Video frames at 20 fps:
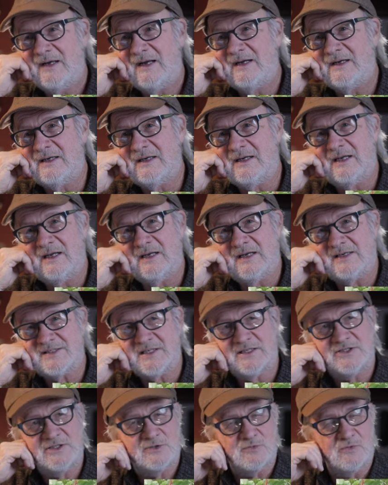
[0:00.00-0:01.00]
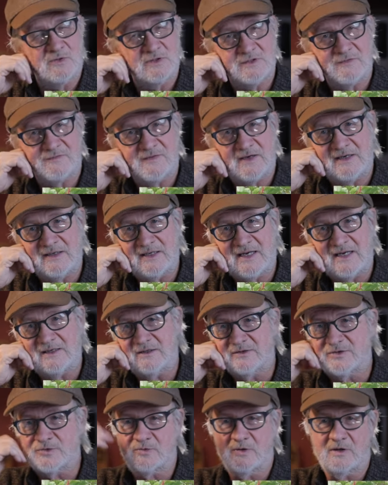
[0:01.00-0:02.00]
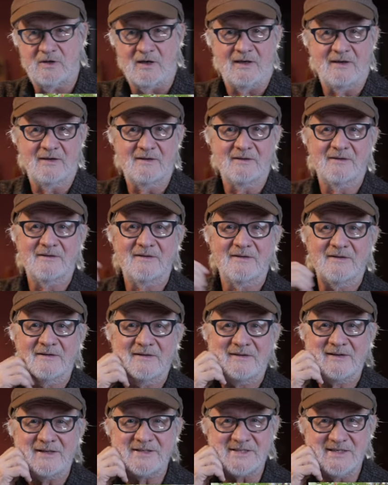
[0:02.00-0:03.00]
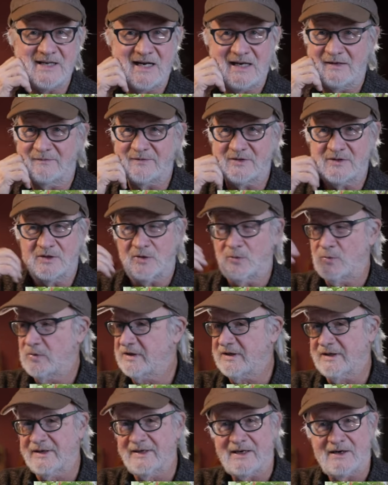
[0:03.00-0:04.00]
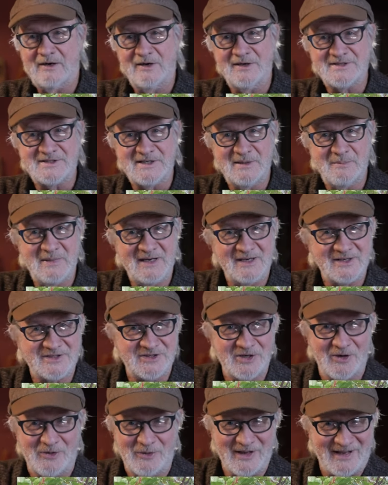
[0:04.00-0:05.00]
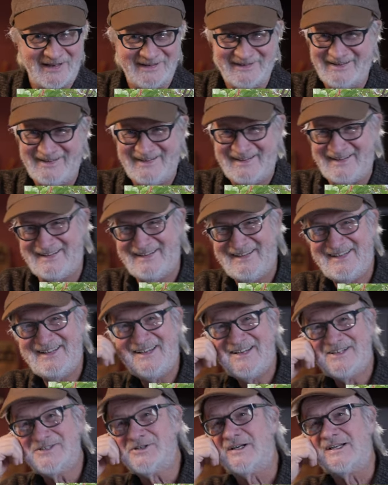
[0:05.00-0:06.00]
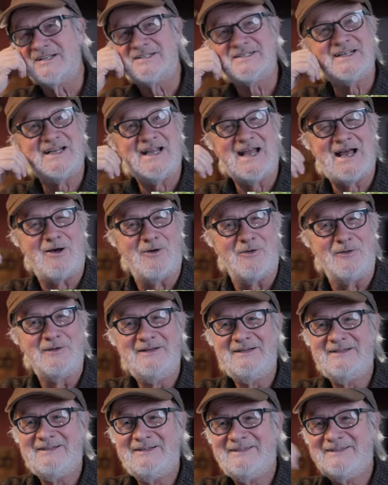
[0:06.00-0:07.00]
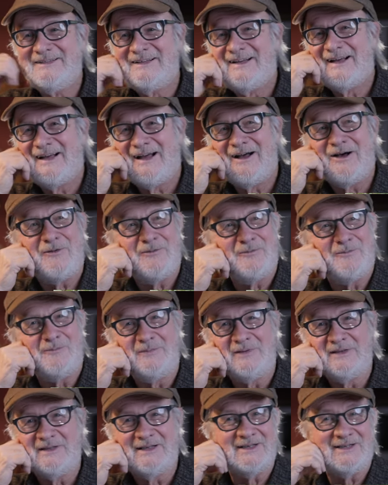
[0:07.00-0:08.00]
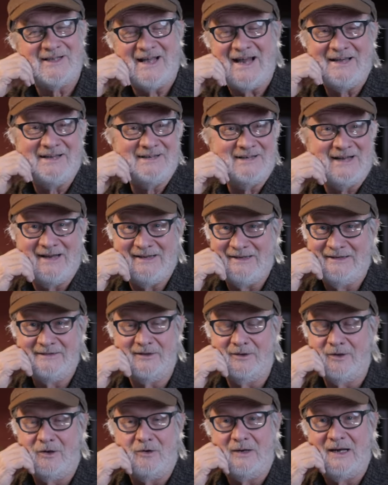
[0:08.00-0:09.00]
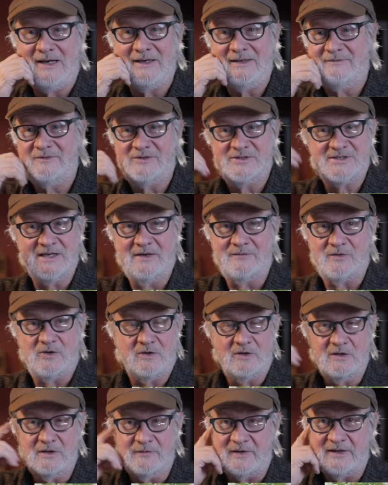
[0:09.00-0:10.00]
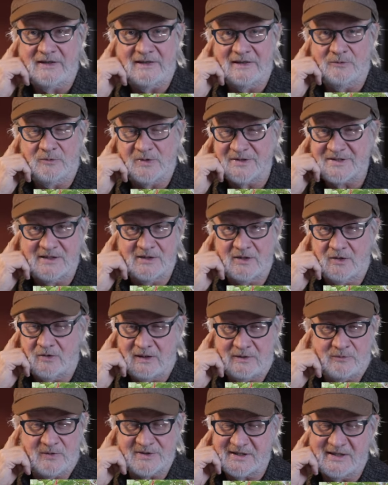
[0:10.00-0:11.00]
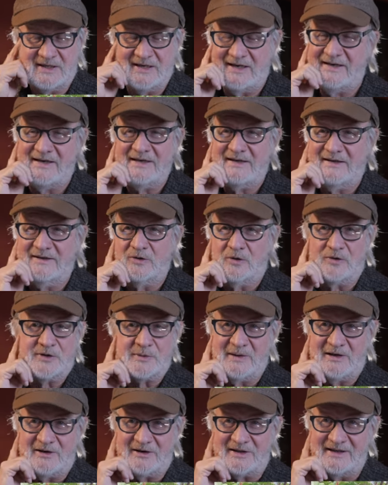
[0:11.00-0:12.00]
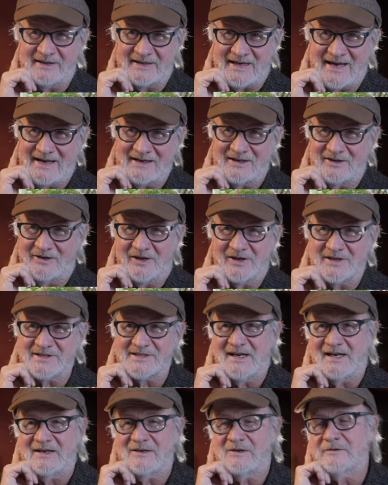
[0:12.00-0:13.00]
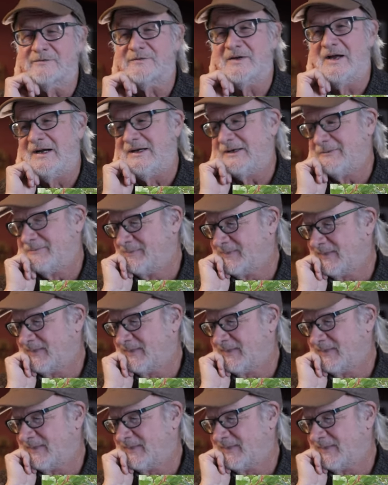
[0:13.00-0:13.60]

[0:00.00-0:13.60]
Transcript: And I, and I said, geez, where'd you find that? He goes, Roy, it's native to your woodland areas in Minnesota so you can see how how little I, I didn't know. I just never heard of it, and it wasn't no, it wasn't any North American catalogs that I could find.